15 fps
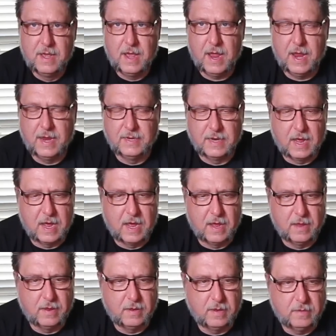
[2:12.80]
And
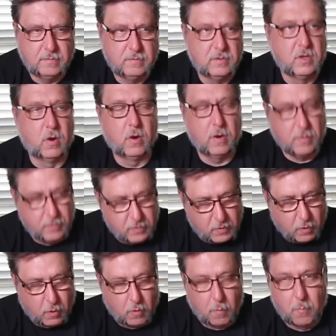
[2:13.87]
there
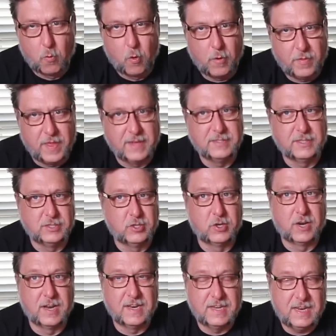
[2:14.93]
are more things that you're
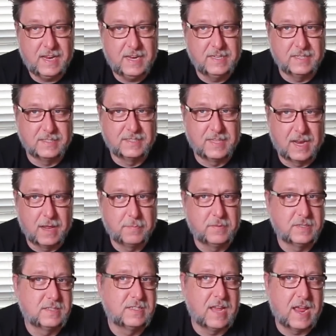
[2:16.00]
going to need to set up
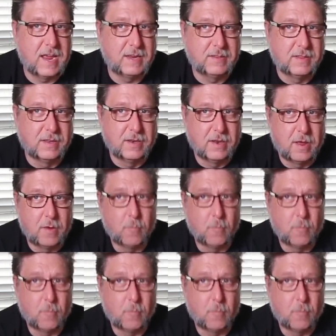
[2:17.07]
this tank than